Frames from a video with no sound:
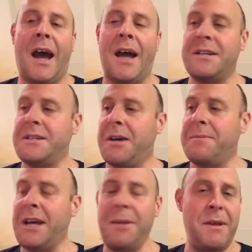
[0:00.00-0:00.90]
And um,
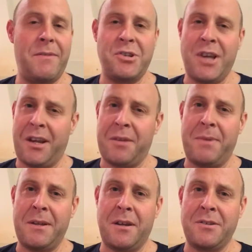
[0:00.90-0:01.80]
it's had a bit of a checkered,
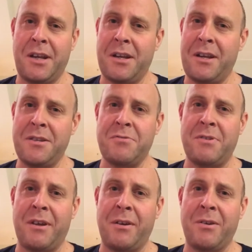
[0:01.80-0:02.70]
a checkered
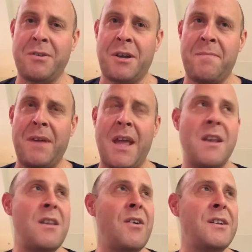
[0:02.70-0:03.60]
history though, because um,
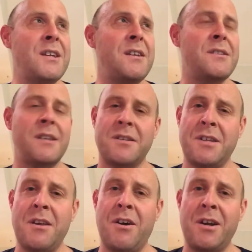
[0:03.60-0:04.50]
in
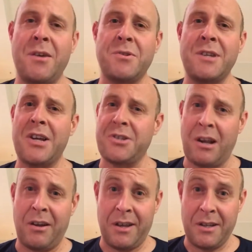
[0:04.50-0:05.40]
1969 it was
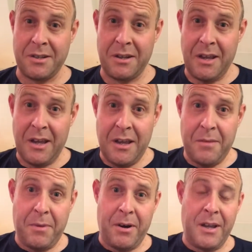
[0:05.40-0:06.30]
nationalised
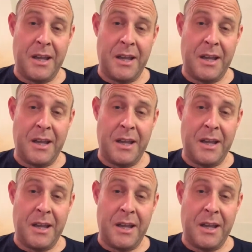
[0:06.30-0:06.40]
by